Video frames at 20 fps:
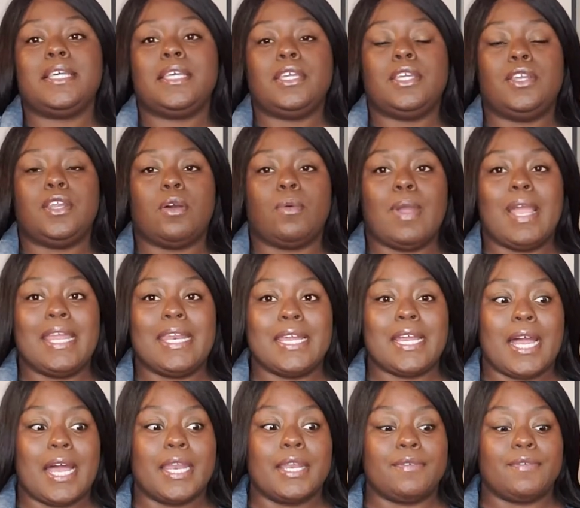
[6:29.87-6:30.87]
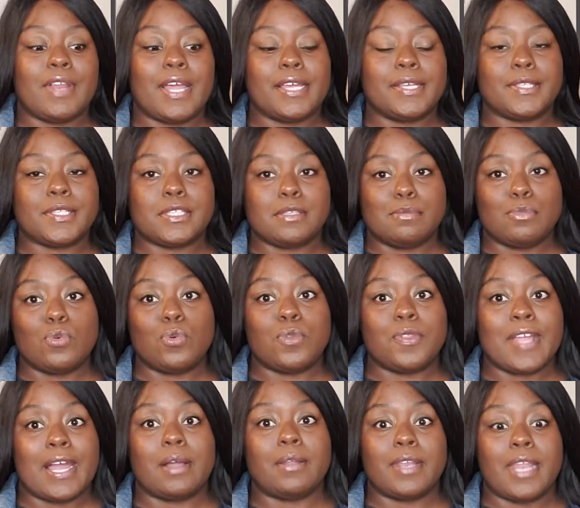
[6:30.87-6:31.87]
you know, any kind of like
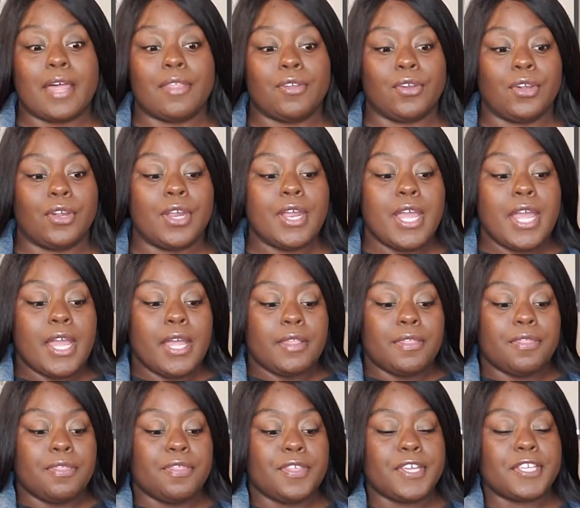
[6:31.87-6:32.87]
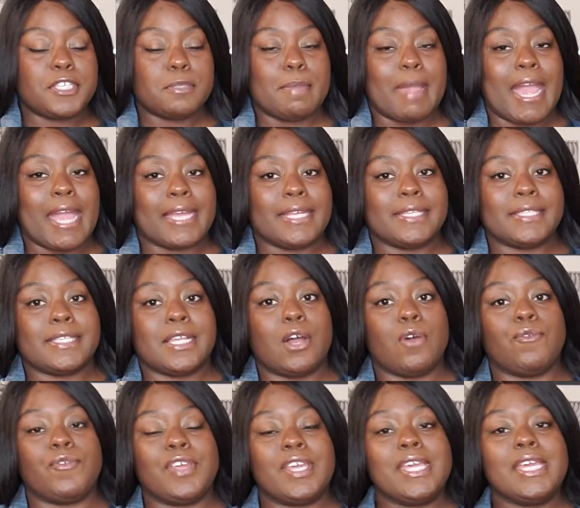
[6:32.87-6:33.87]
smooth out leather. This bag
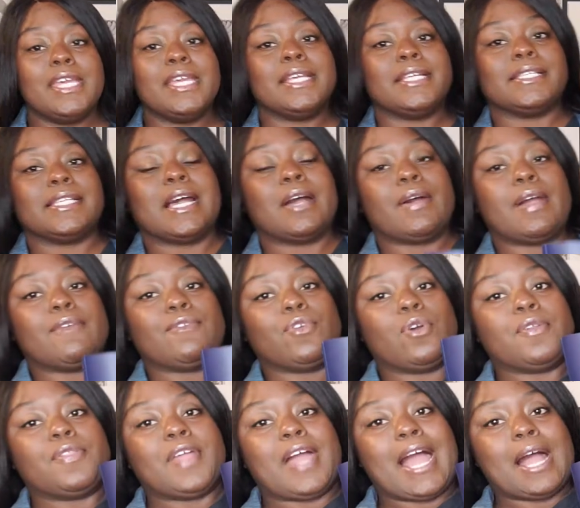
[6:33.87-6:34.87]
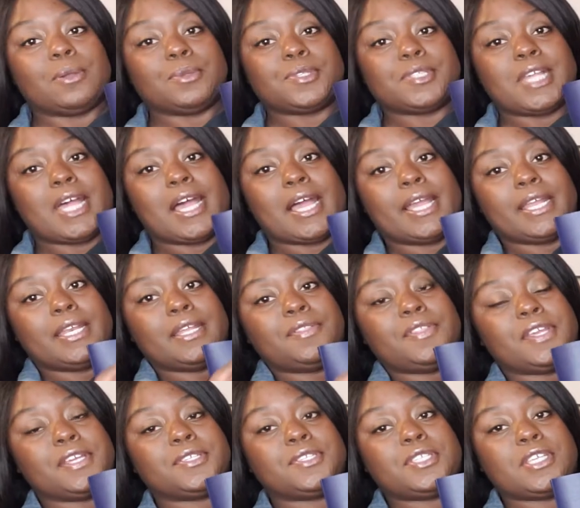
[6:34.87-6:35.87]
itself is, however, on the outside,
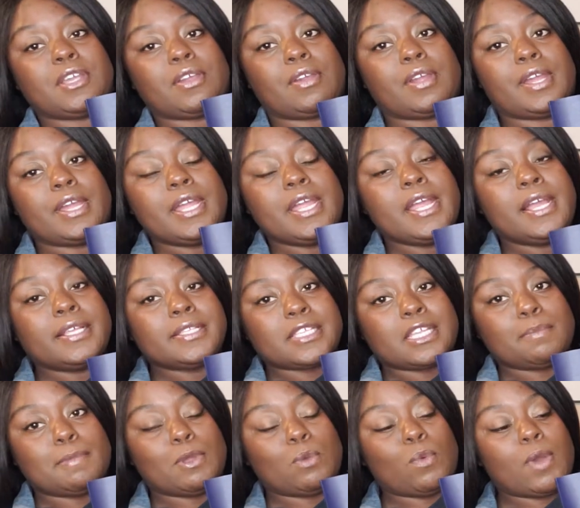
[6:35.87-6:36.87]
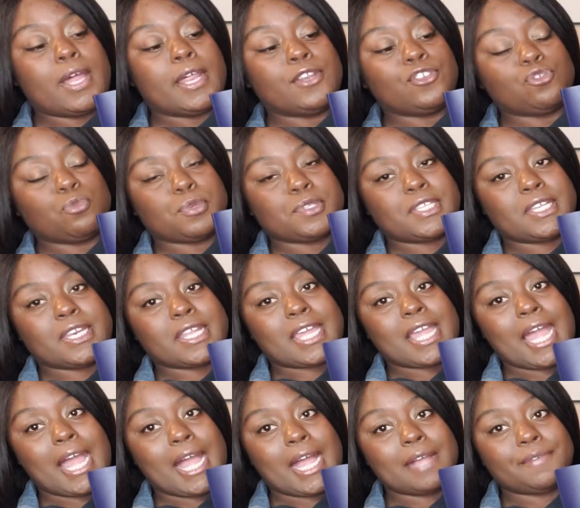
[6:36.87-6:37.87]
the exterior, it's going to be 100%
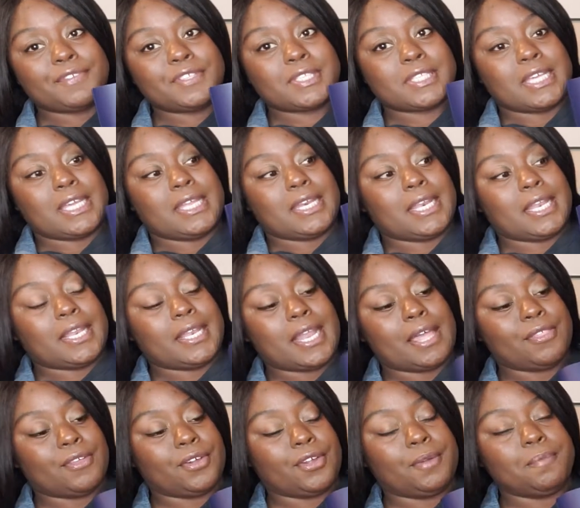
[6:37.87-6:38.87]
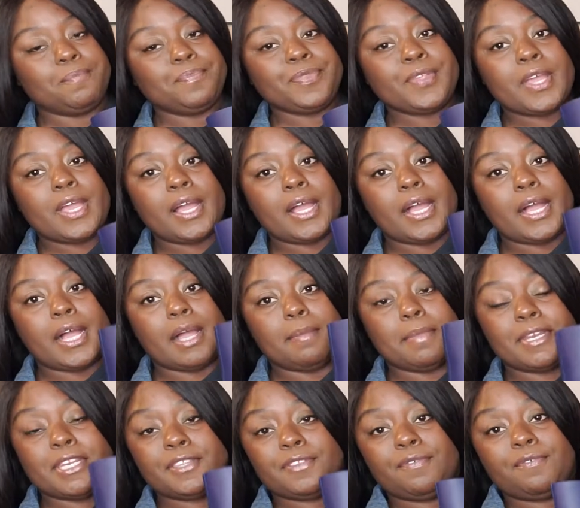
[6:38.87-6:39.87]
calf skin leather. Um,
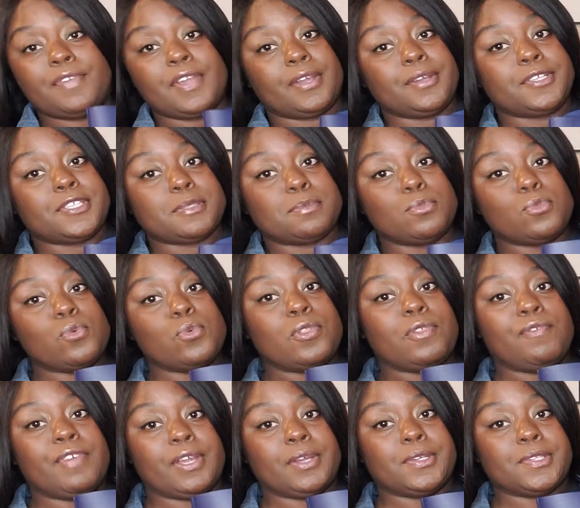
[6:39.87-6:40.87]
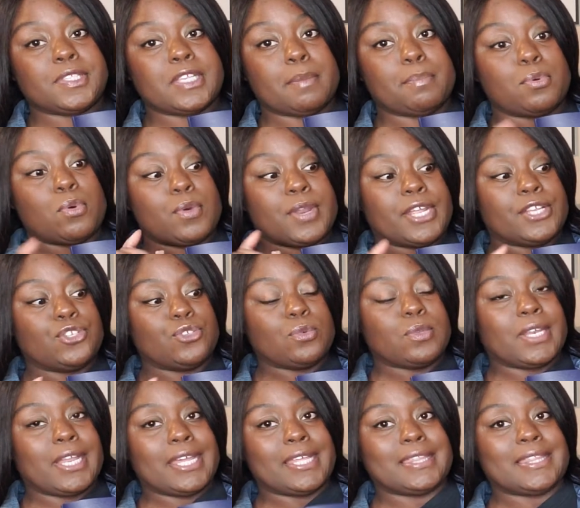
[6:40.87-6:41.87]
and it's very smooth, very supple, and I do
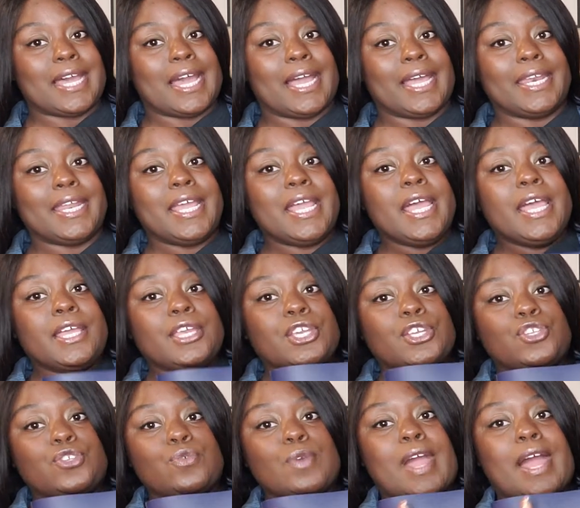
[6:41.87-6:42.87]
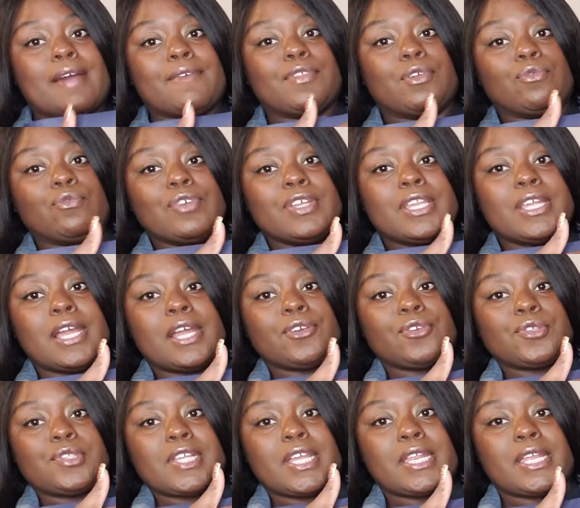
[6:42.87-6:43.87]
like that. You do have the really
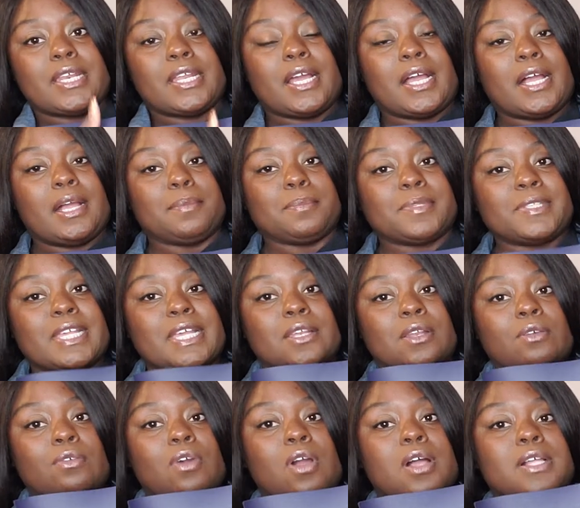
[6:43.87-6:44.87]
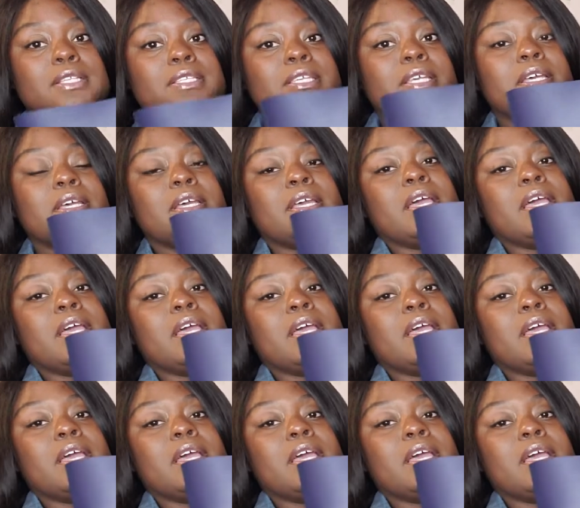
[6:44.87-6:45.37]
understated um, Saint Laurent